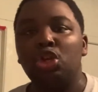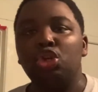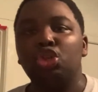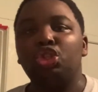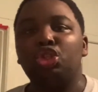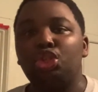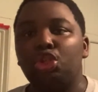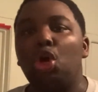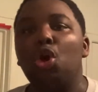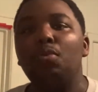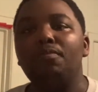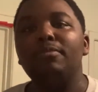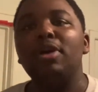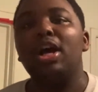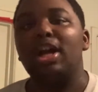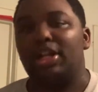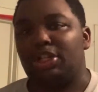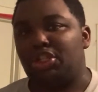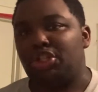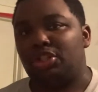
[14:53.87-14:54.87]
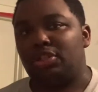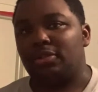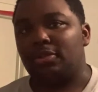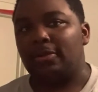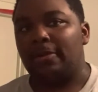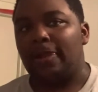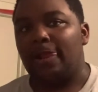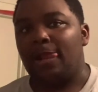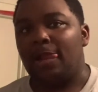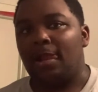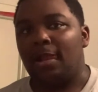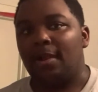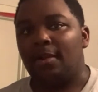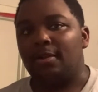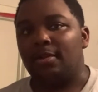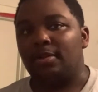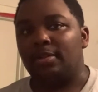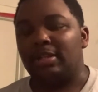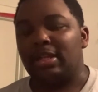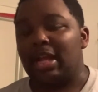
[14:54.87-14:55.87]
so much
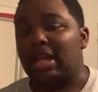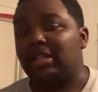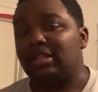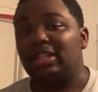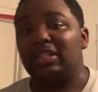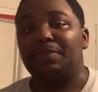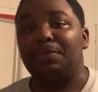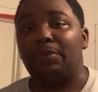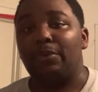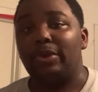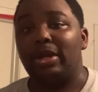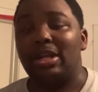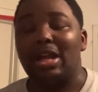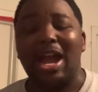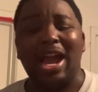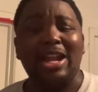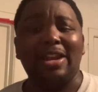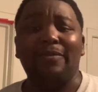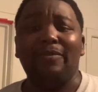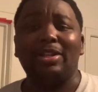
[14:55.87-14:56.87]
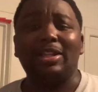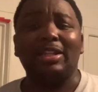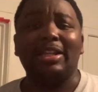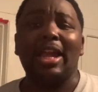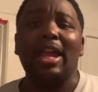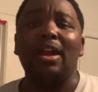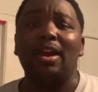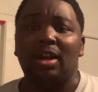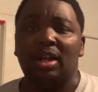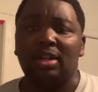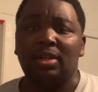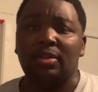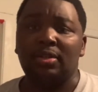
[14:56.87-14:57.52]
that at this point, I didn't really care.